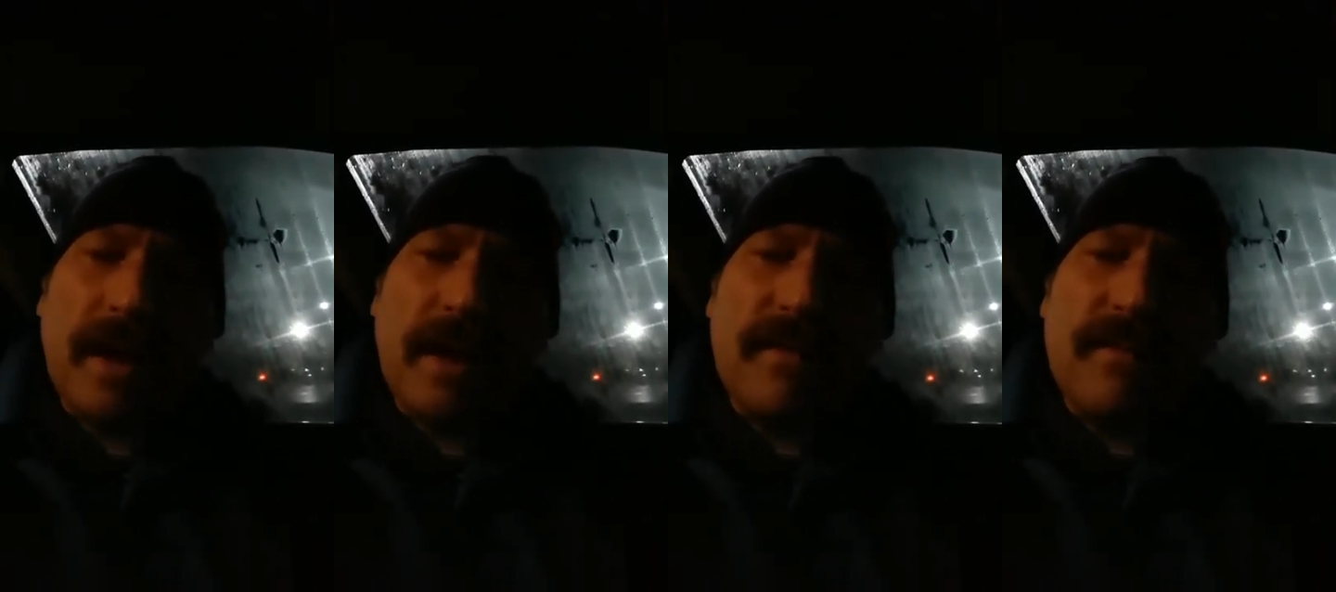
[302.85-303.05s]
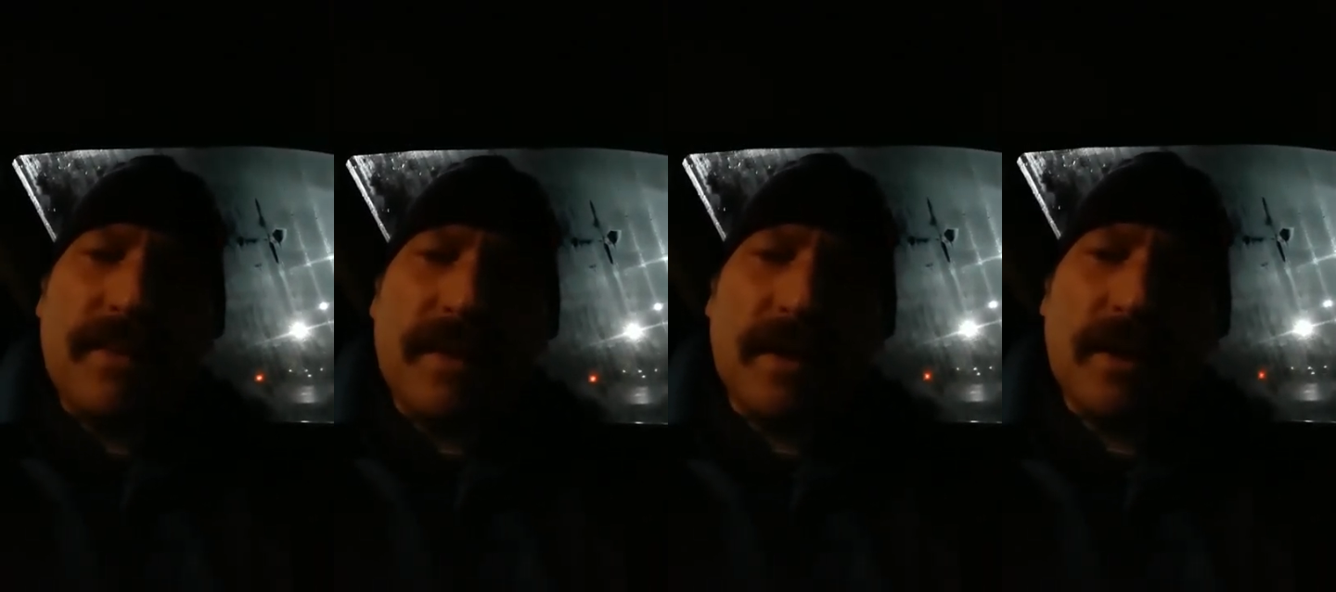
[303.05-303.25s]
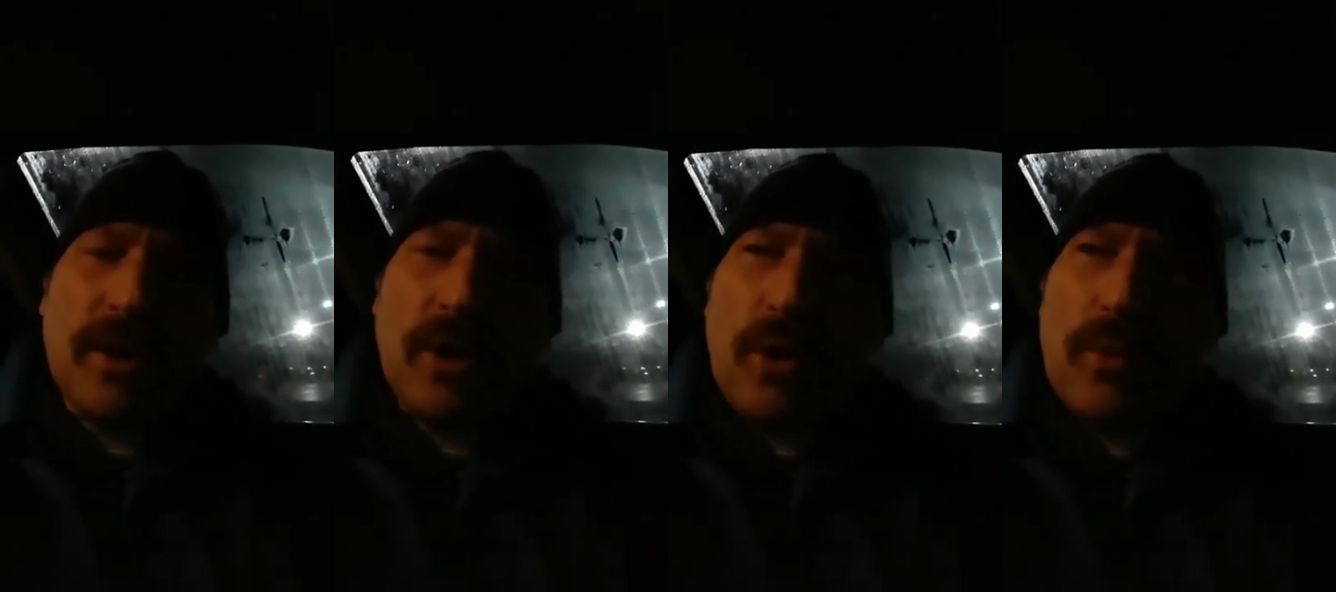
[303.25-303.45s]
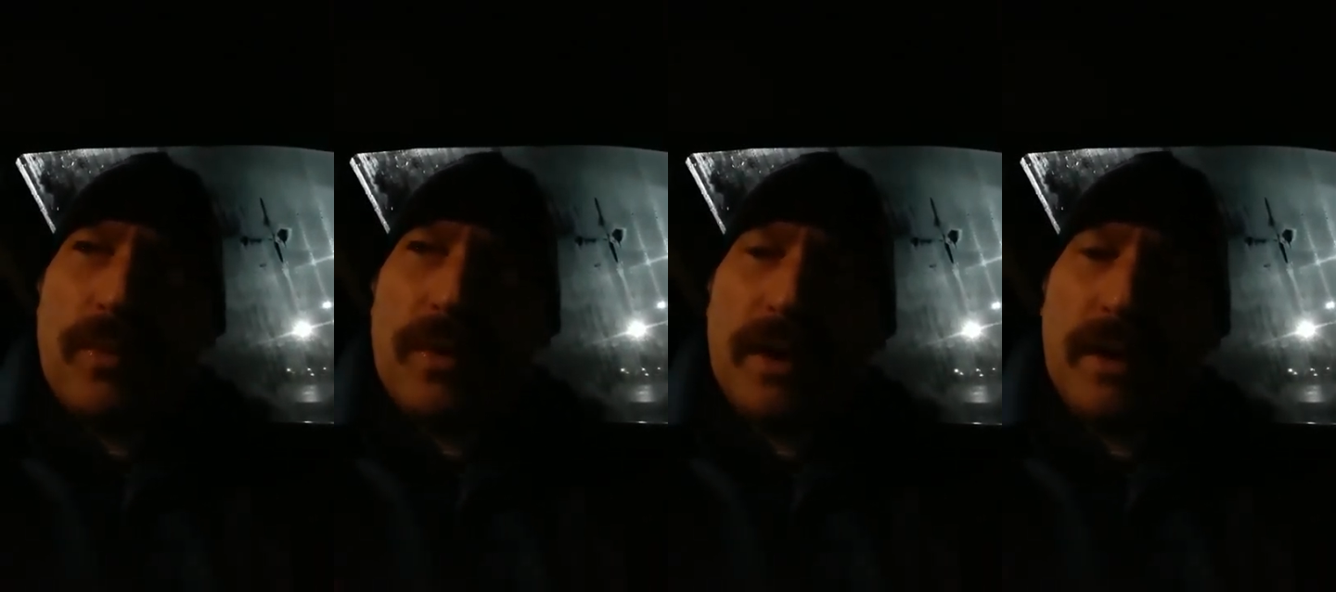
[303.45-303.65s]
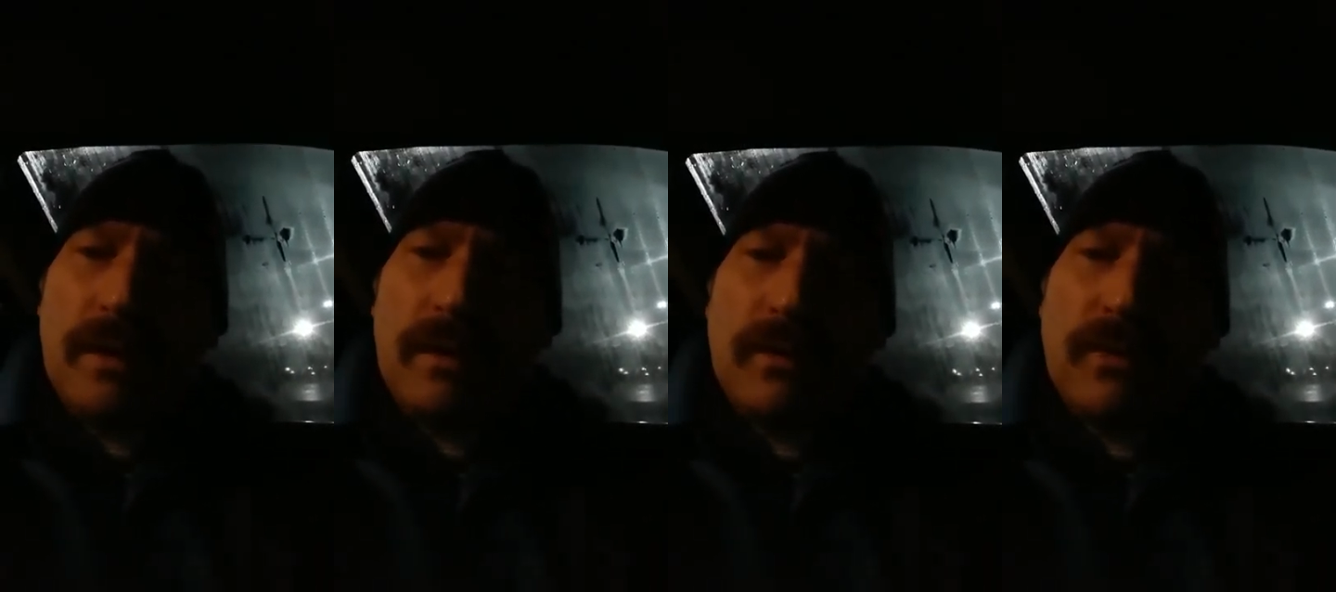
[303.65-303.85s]
I've been
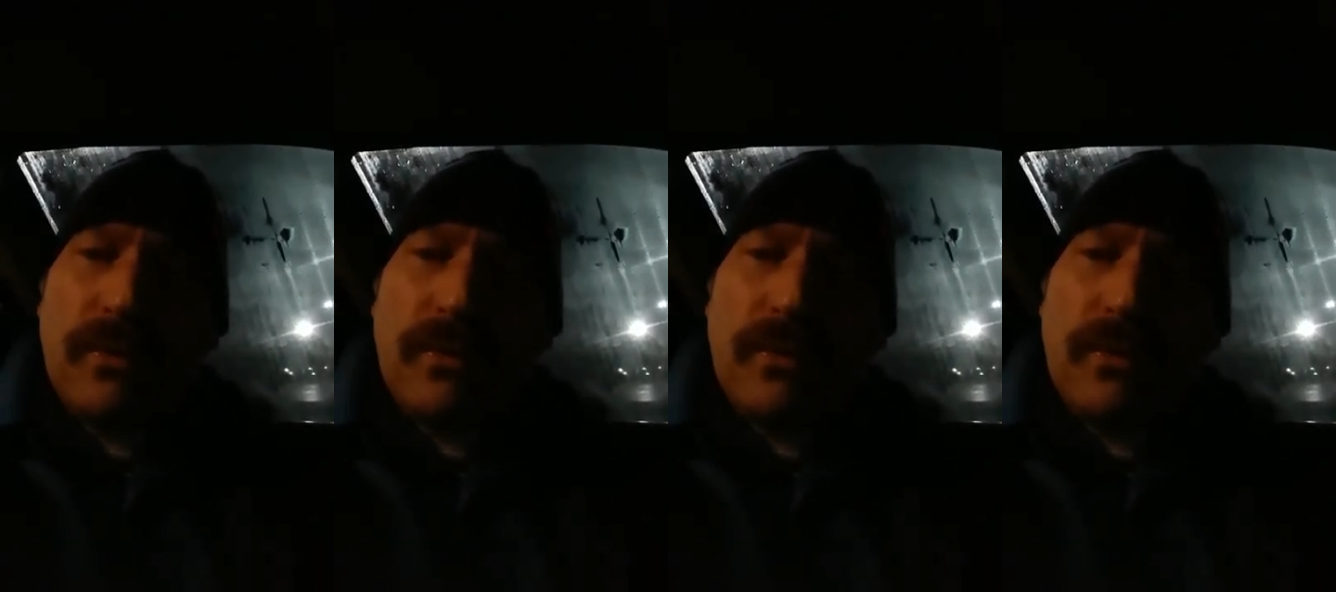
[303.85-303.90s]
coping